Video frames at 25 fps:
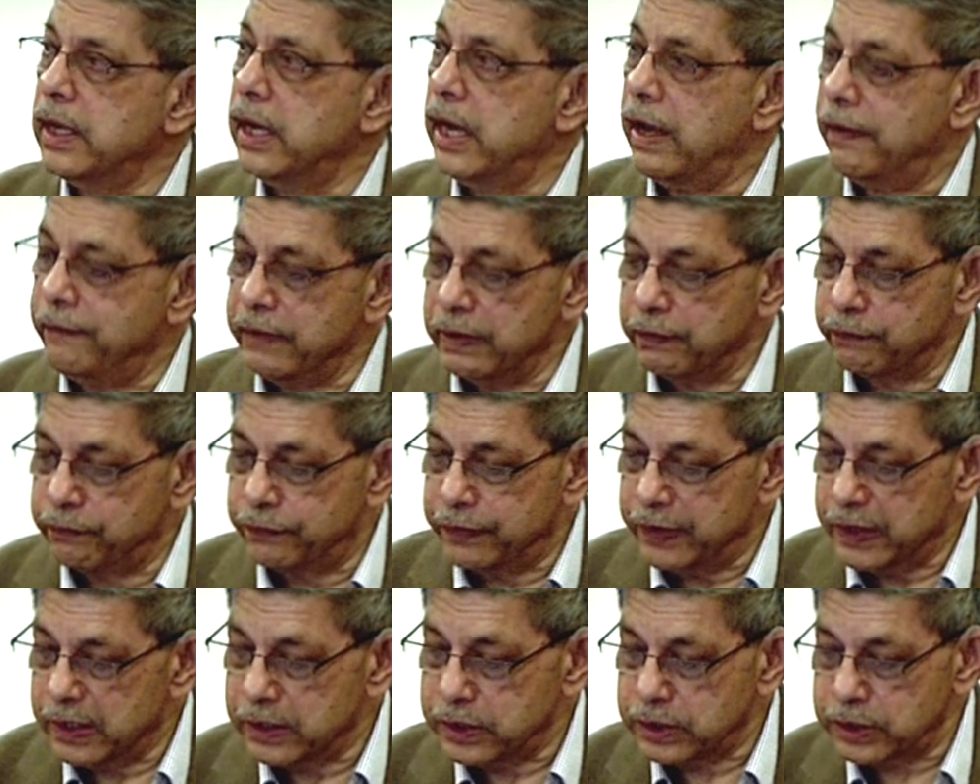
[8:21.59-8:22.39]
having
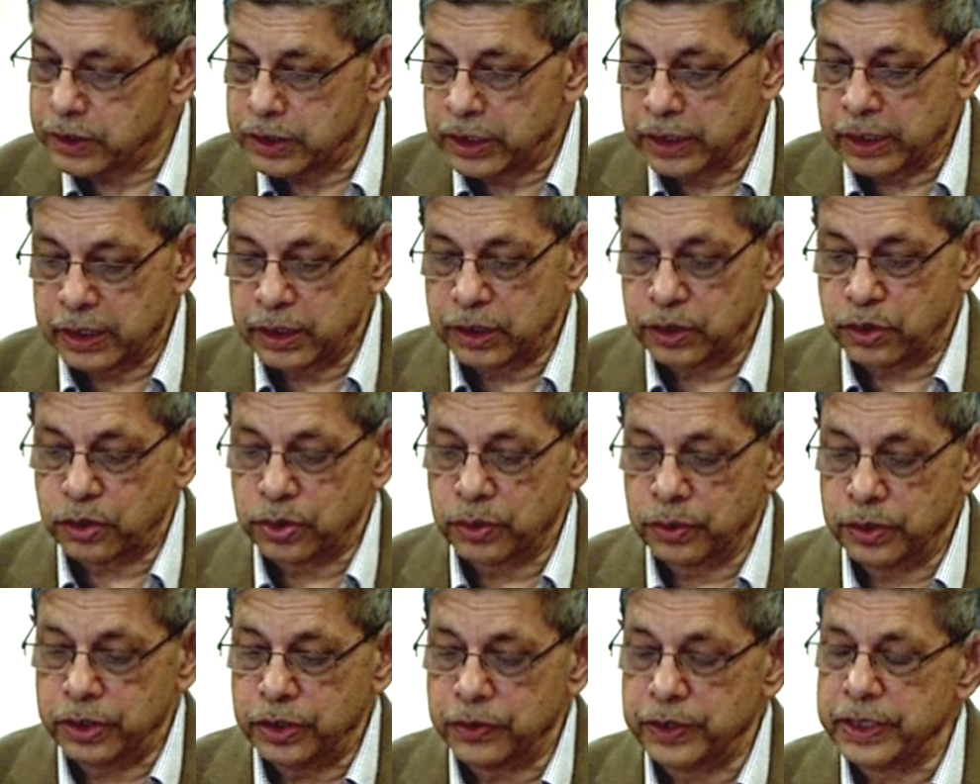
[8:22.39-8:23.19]
first turned
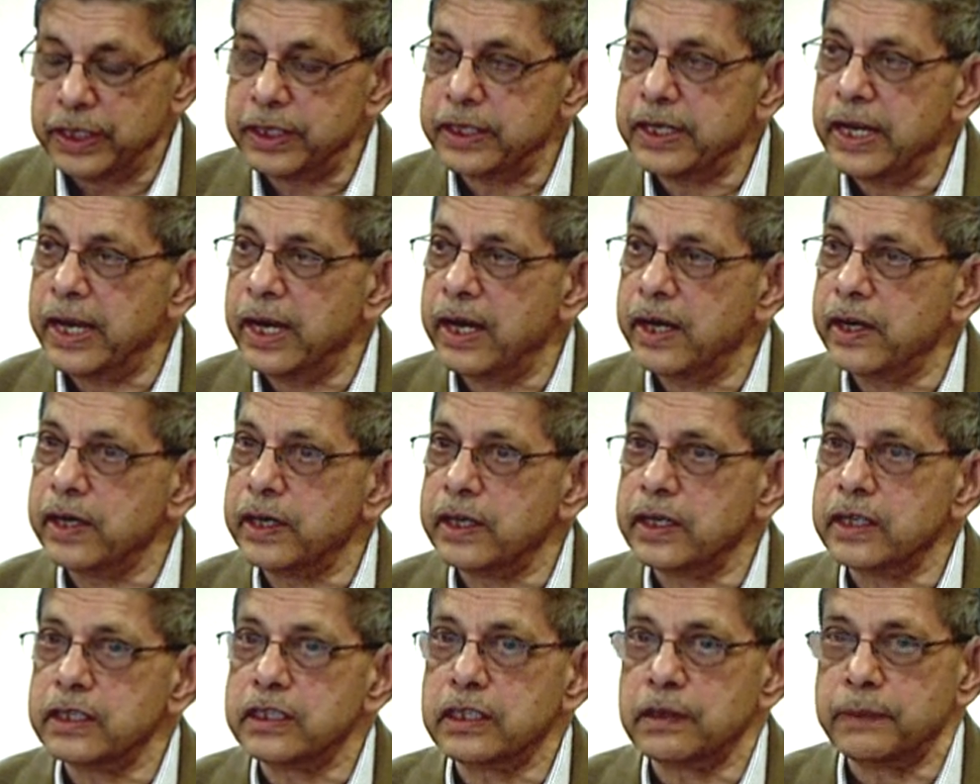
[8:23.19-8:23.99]
to
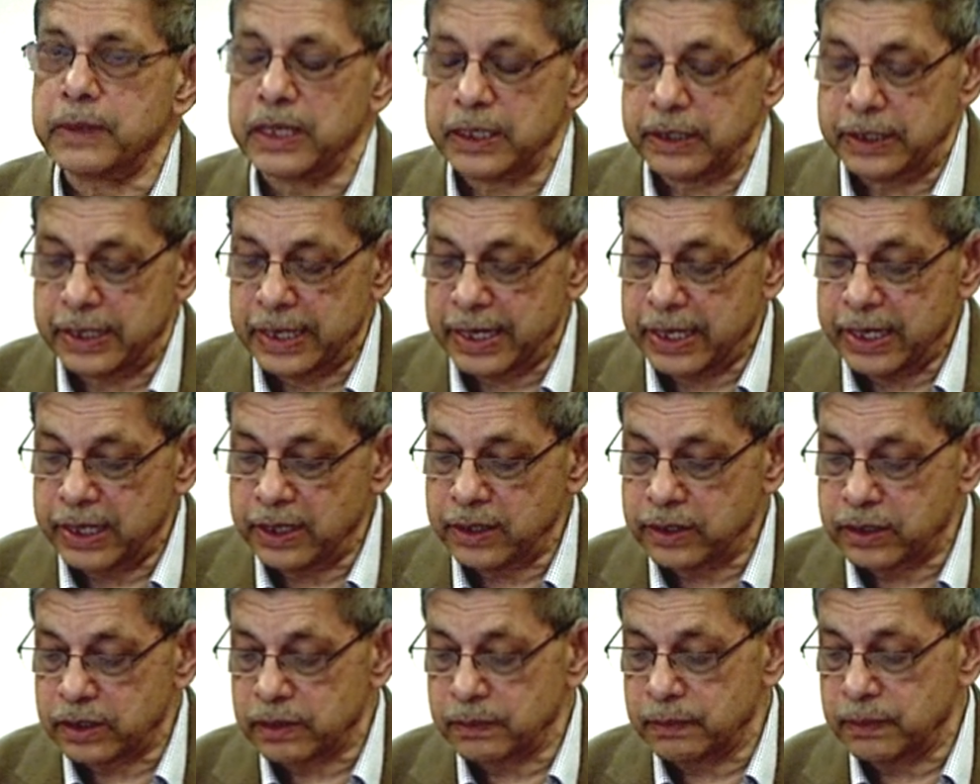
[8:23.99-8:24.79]
Unitarianism and
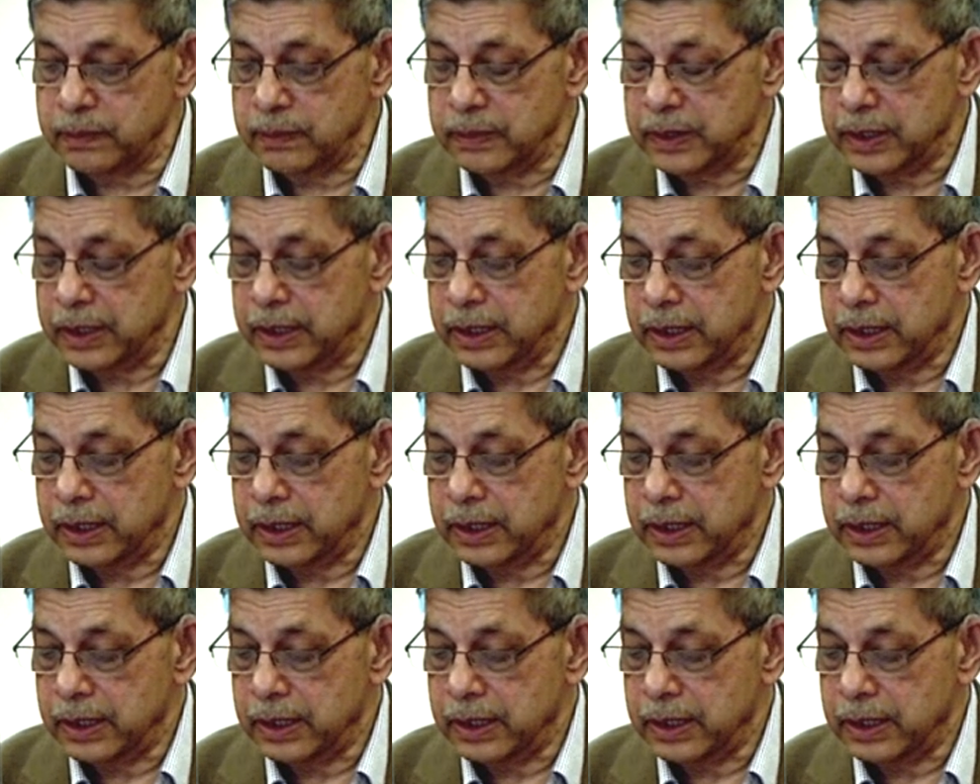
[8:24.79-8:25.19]
deism,